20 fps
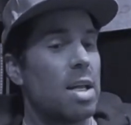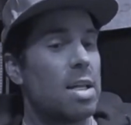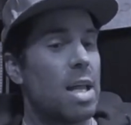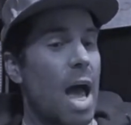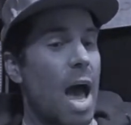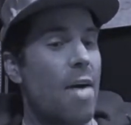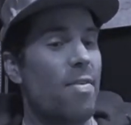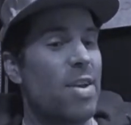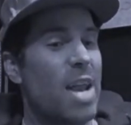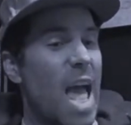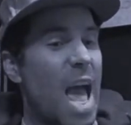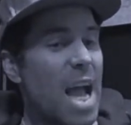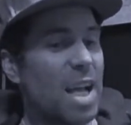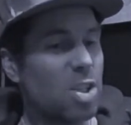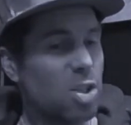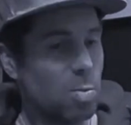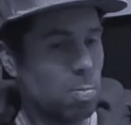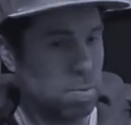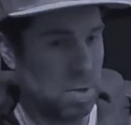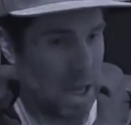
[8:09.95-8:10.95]
to have an
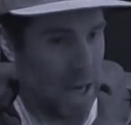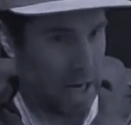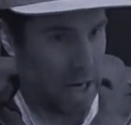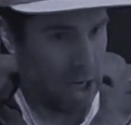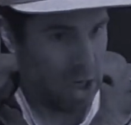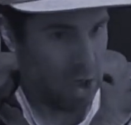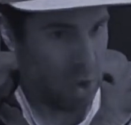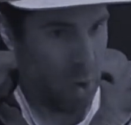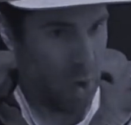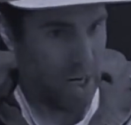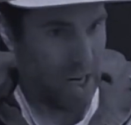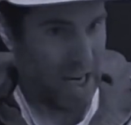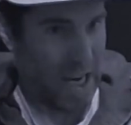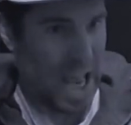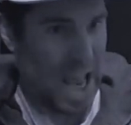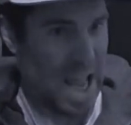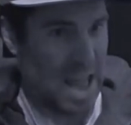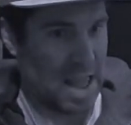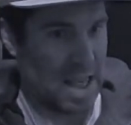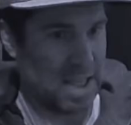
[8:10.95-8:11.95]
exoplanet joining
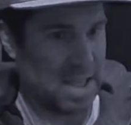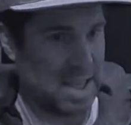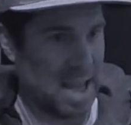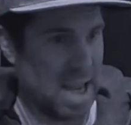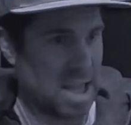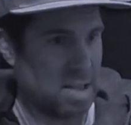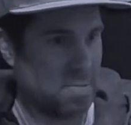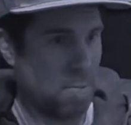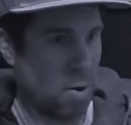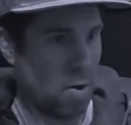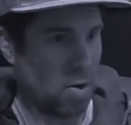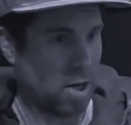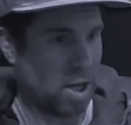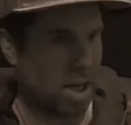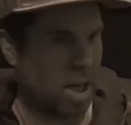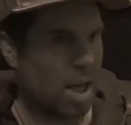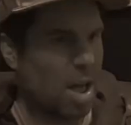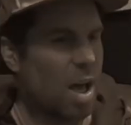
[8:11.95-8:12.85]
in this dance party,